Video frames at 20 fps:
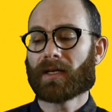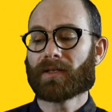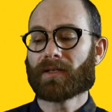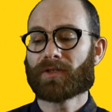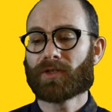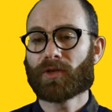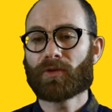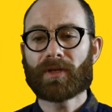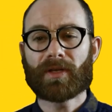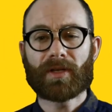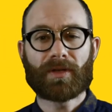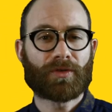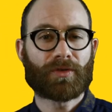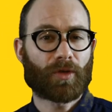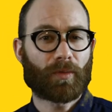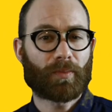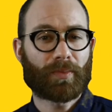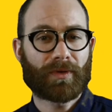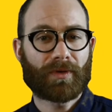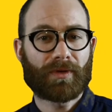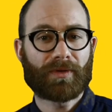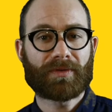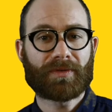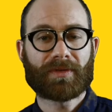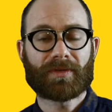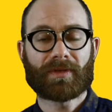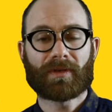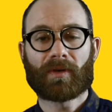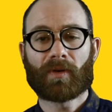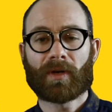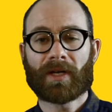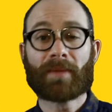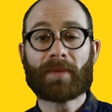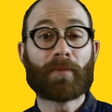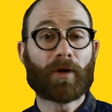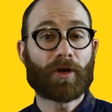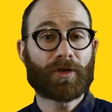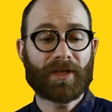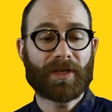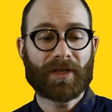student interpreters or
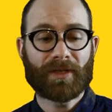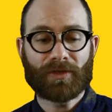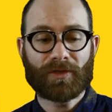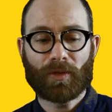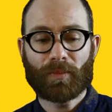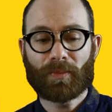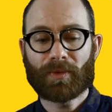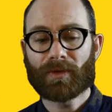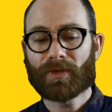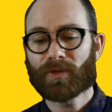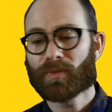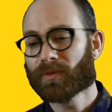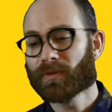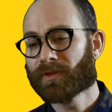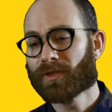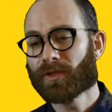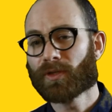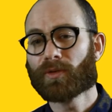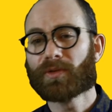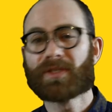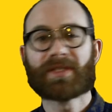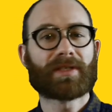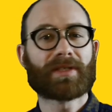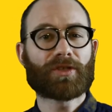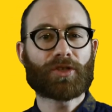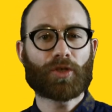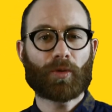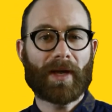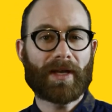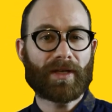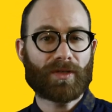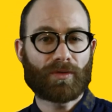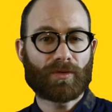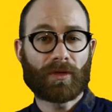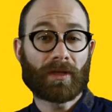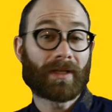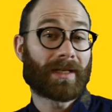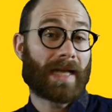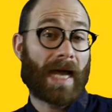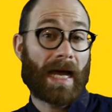emerging interpreters will do
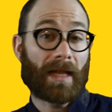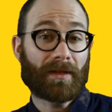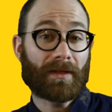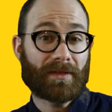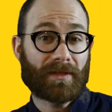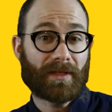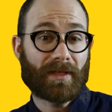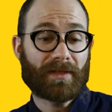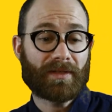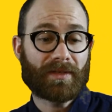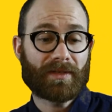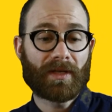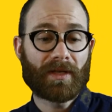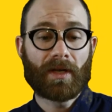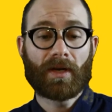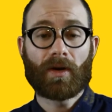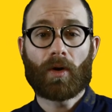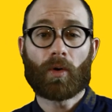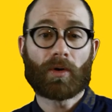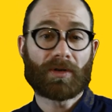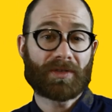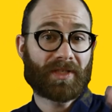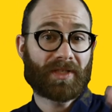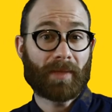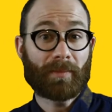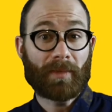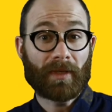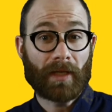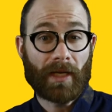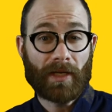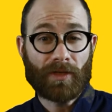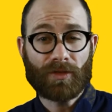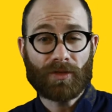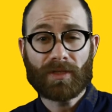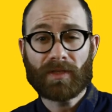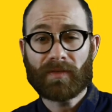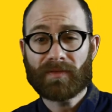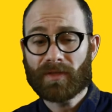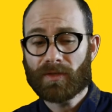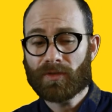situational analysis or
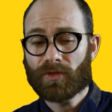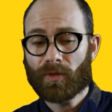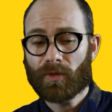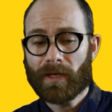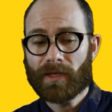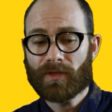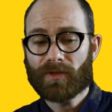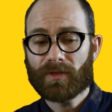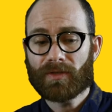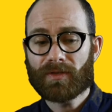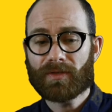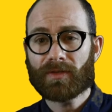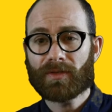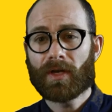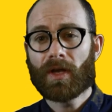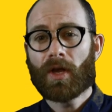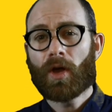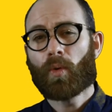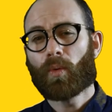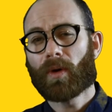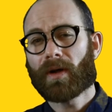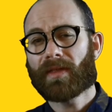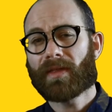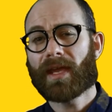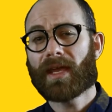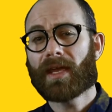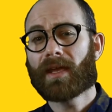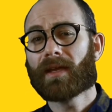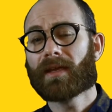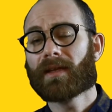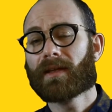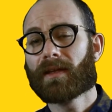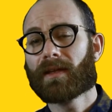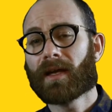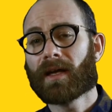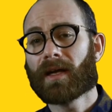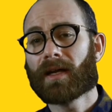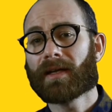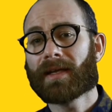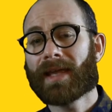simulations of situations where they
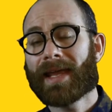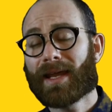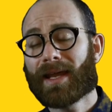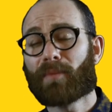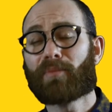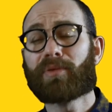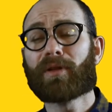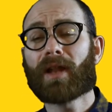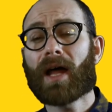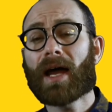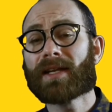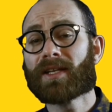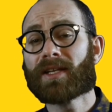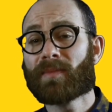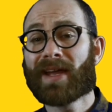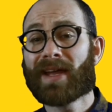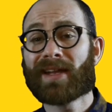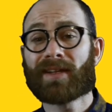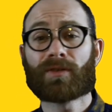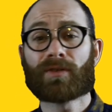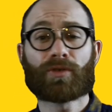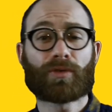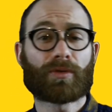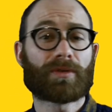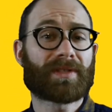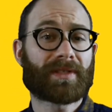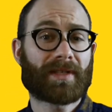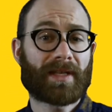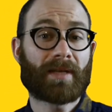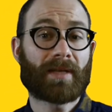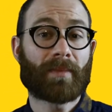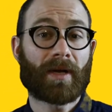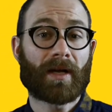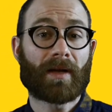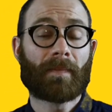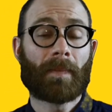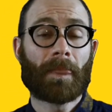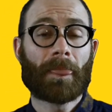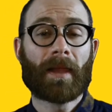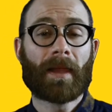can apply demand control
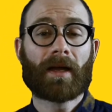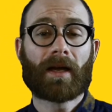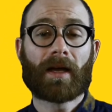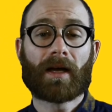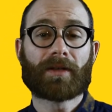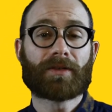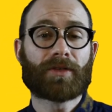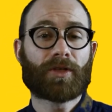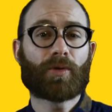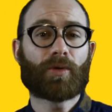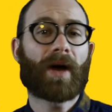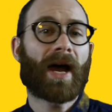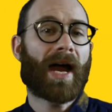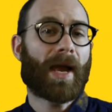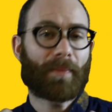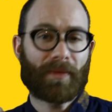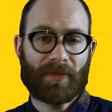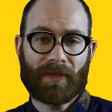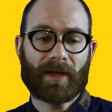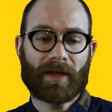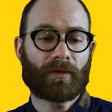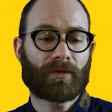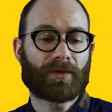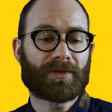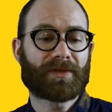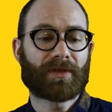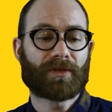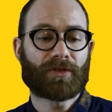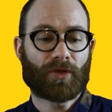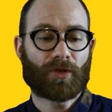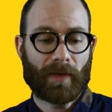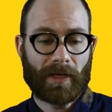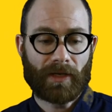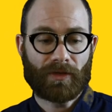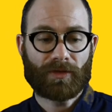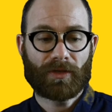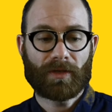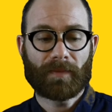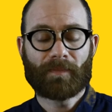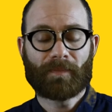schema to a hypothetical
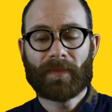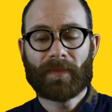situation.